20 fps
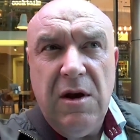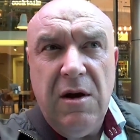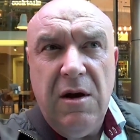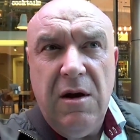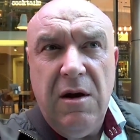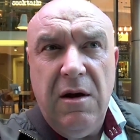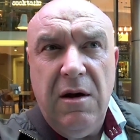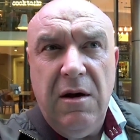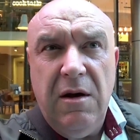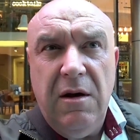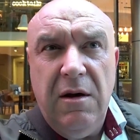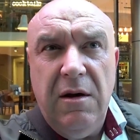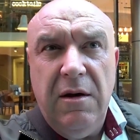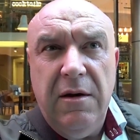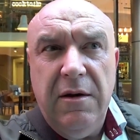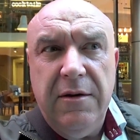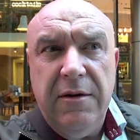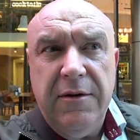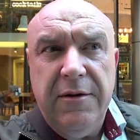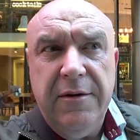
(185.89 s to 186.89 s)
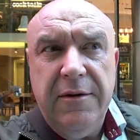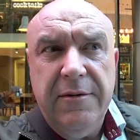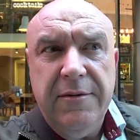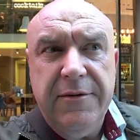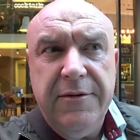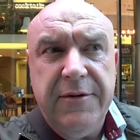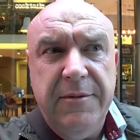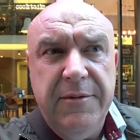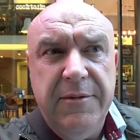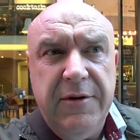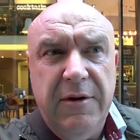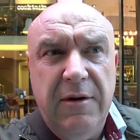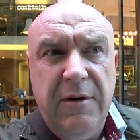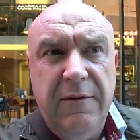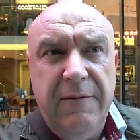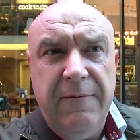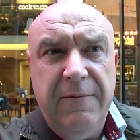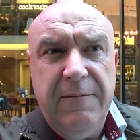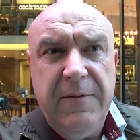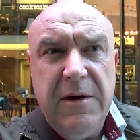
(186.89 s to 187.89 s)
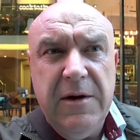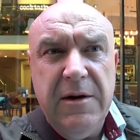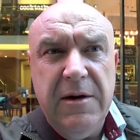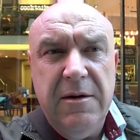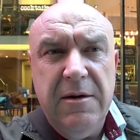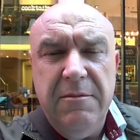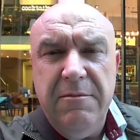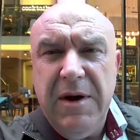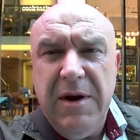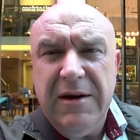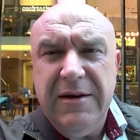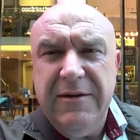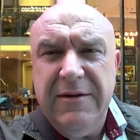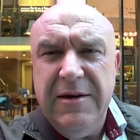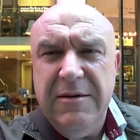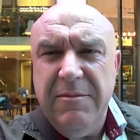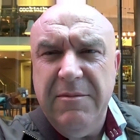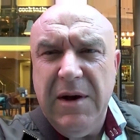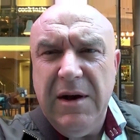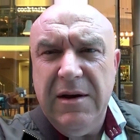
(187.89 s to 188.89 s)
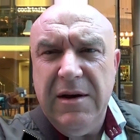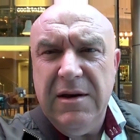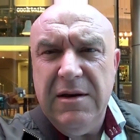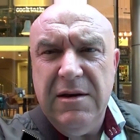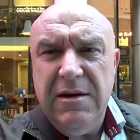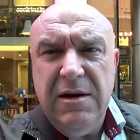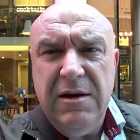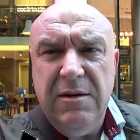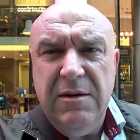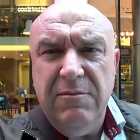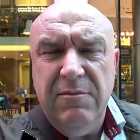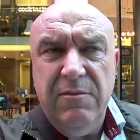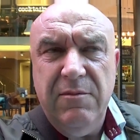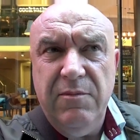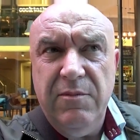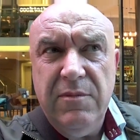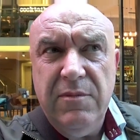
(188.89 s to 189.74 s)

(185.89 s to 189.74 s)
uh, some sort of uh, magazine by um,